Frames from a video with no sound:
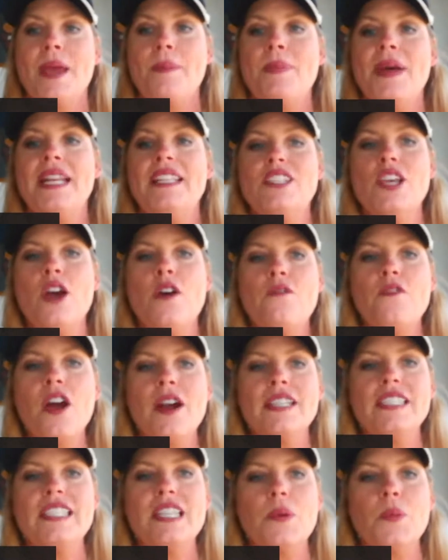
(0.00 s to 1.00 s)
But so
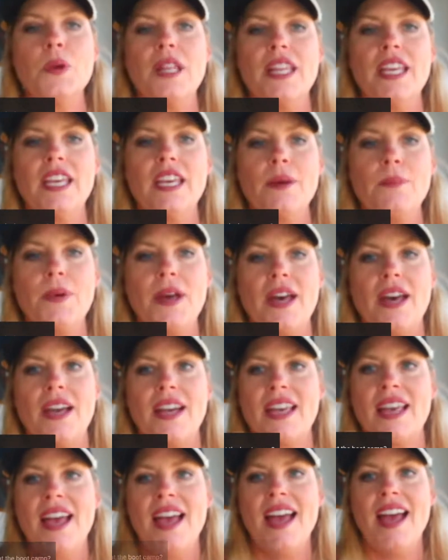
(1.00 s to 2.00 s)
far, it's a really good
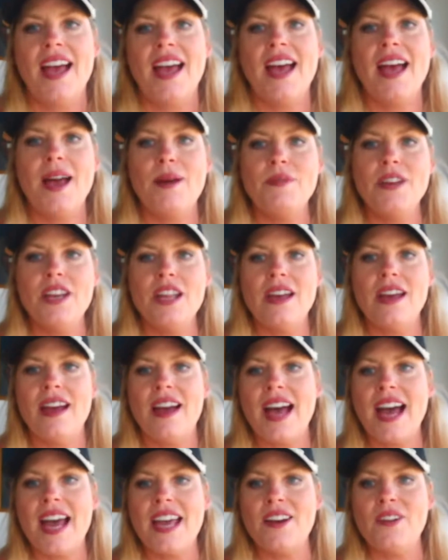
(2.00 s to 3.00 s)
book.
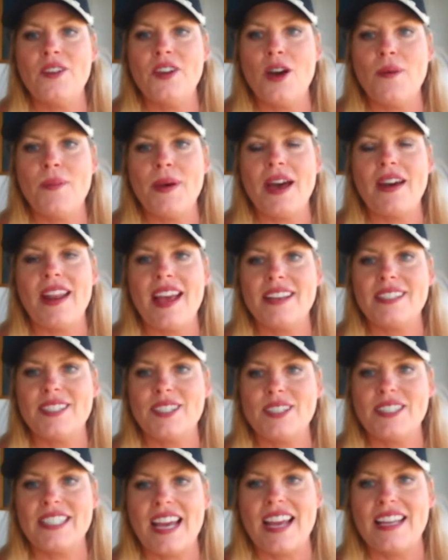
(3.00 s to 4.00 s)
I don't know about
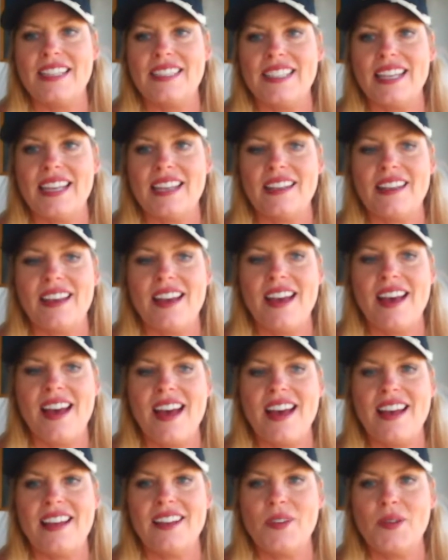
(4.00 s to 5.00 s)
exercising,
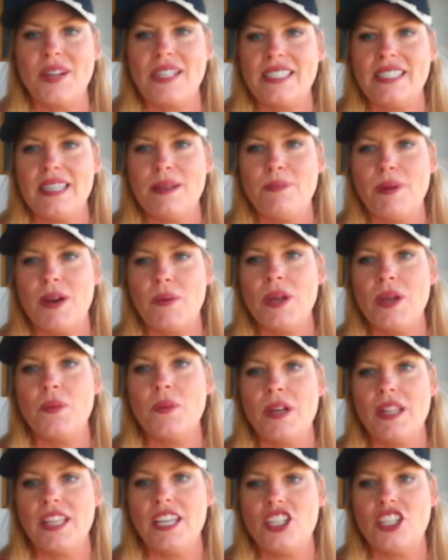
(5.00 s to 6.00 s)
Christy, but we
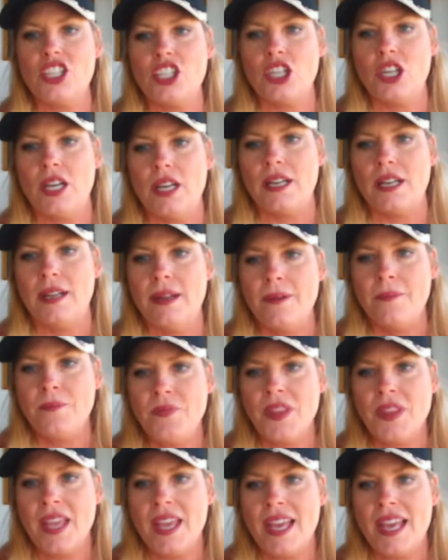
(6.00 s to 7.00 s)
really should.
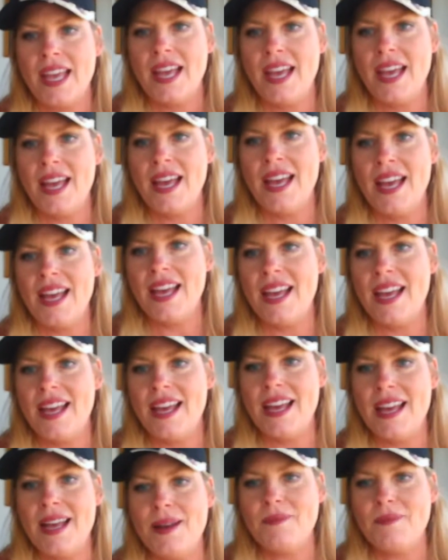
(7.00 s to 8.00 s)

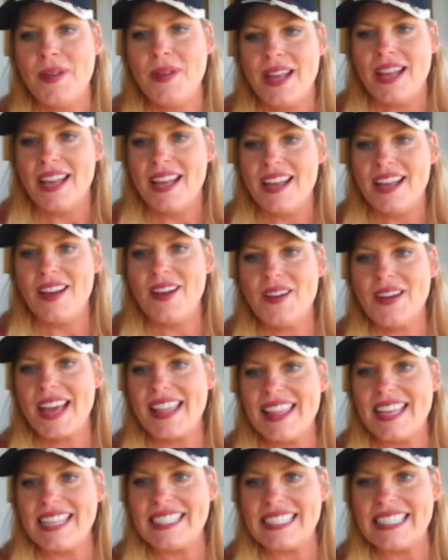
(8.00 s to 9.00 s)

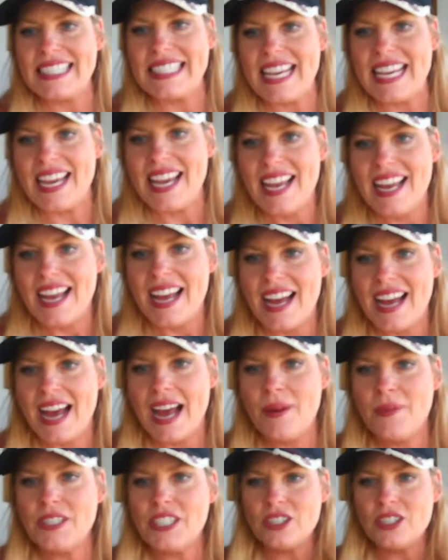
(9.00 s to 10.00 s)
Okay, let's see.
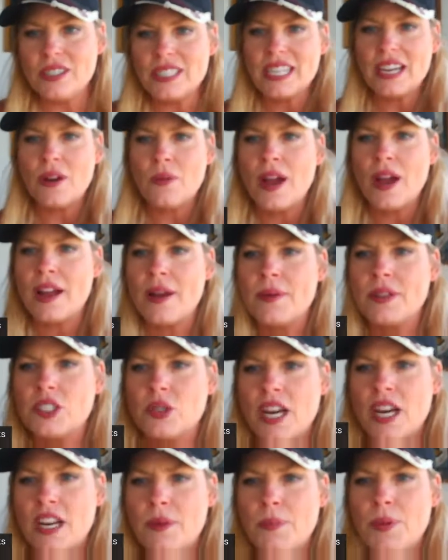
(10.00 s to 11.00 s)
I was using it wrong. I was
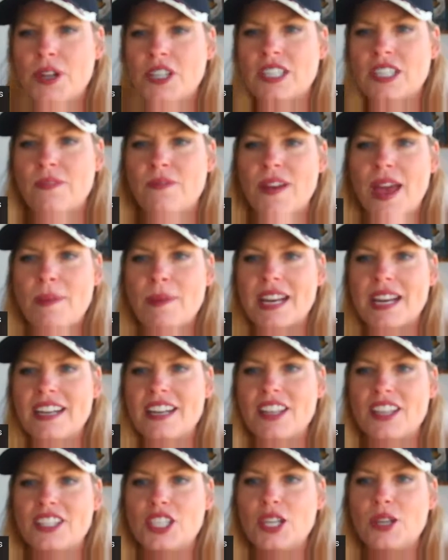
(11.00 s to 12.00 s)
trying to push the fabric
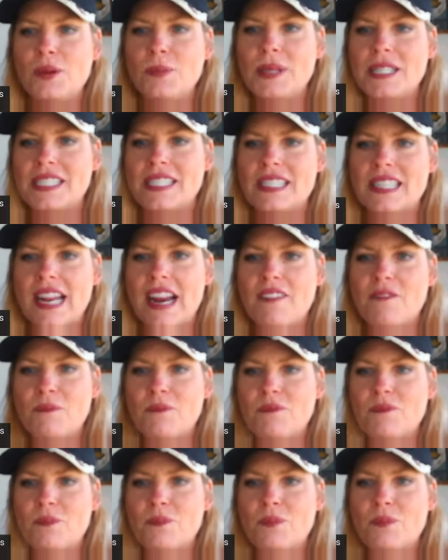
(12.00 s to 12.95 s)
into the tube instead of...